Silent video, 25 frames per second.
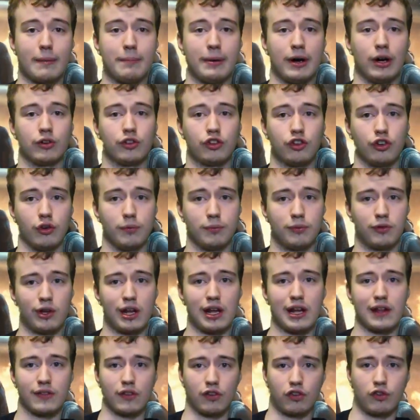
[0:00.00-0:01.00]
about
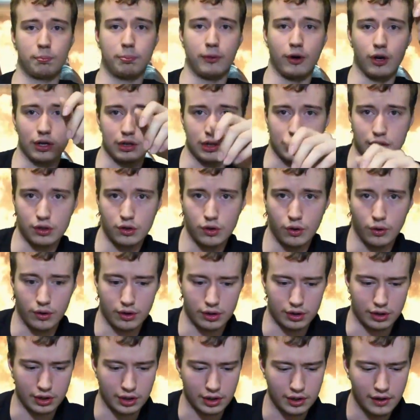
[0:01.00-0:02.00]
Doomsday in the spoiler
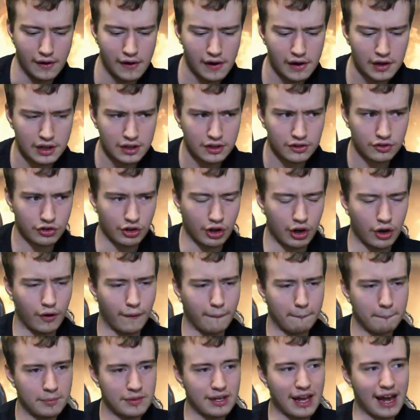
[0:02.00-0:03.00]
corner.
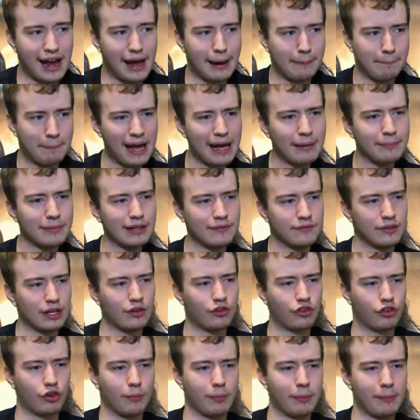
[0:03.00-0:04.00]
So, yeah, Batman v
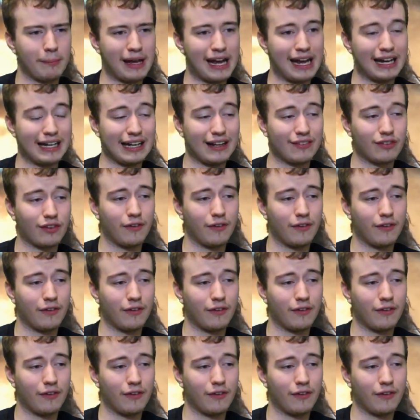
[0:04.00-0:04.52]
Superman is